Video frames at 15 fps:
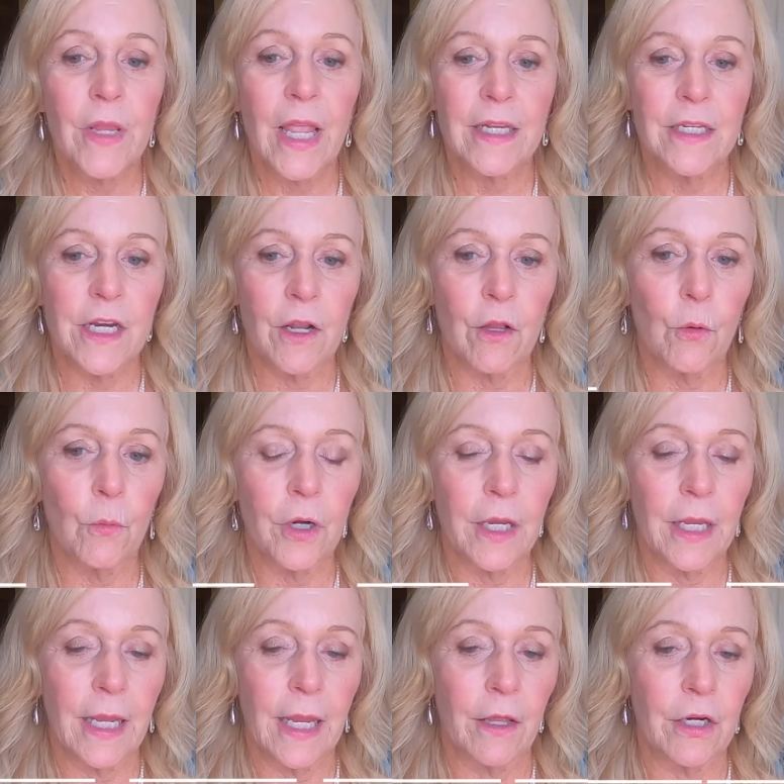and Delaware
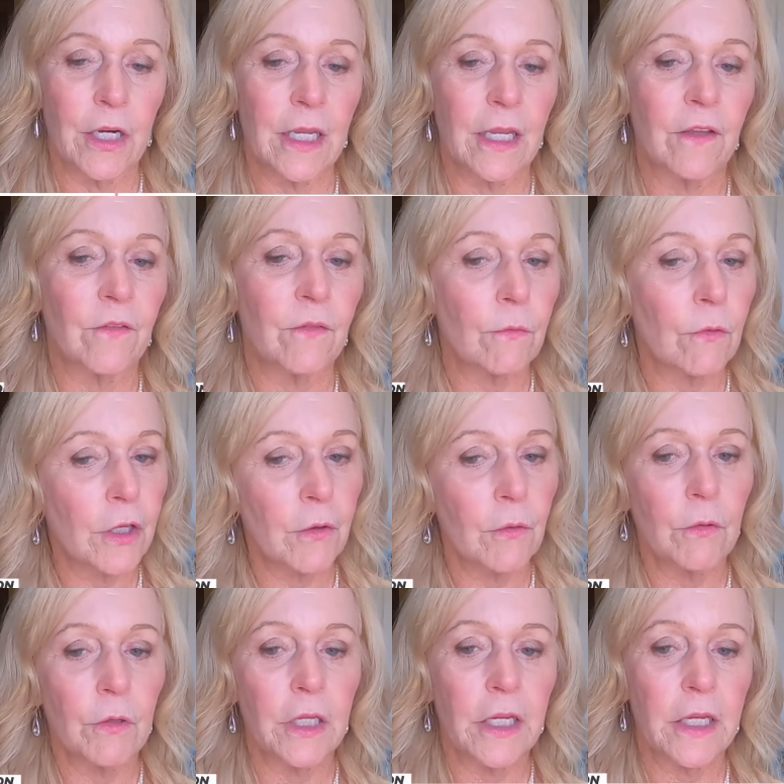County is
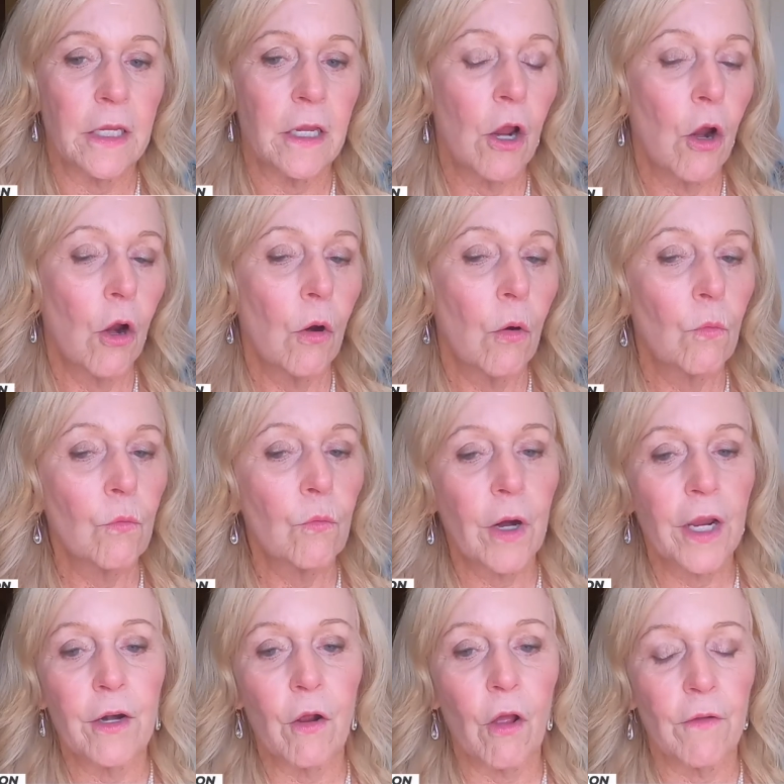literally
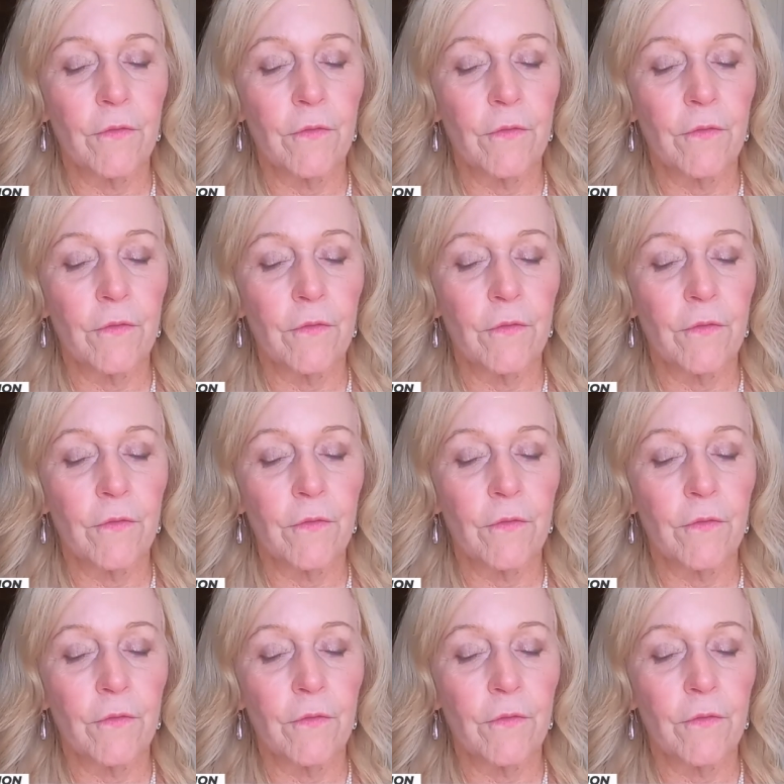right